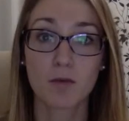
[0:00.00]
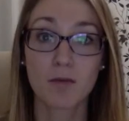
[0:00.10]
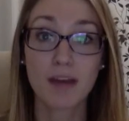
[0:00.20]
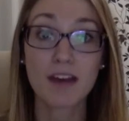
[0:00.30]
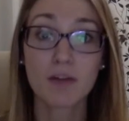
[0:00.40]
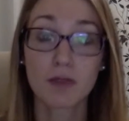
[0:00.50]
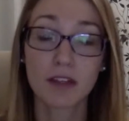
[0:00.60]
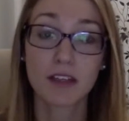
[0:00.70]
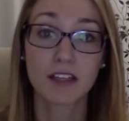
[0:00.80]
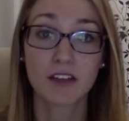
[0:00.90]
may
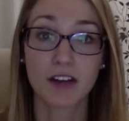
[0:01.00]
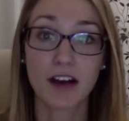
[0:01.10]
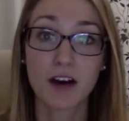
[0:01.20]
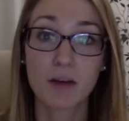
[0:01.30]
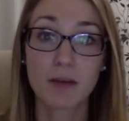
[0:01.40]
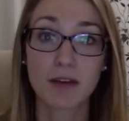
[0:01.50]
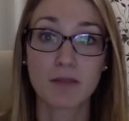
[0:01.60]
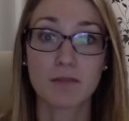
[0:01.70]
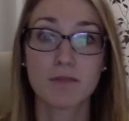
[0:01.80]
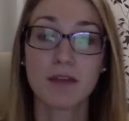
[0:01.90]
really need your help,
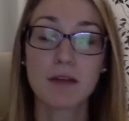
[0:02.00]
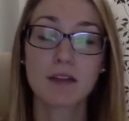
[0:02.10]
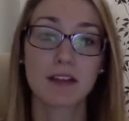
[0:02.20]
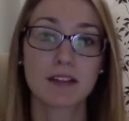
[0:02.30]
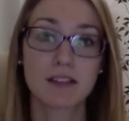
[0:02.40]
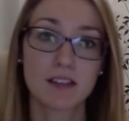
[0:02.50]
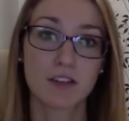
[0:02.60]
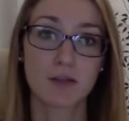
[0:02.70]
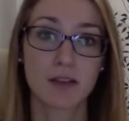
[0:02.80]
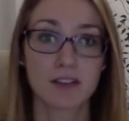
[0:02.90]
and maybe they didn't see
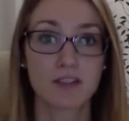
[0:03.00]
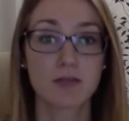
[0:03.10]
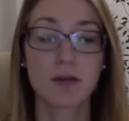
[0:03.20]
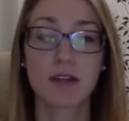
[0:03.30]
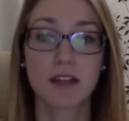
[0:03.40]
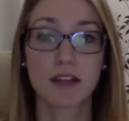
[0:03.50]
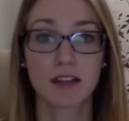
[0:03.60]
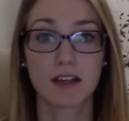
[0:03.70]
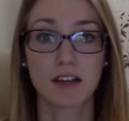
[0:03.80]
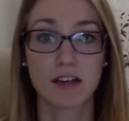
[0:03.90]
your message, maybe they didn't get your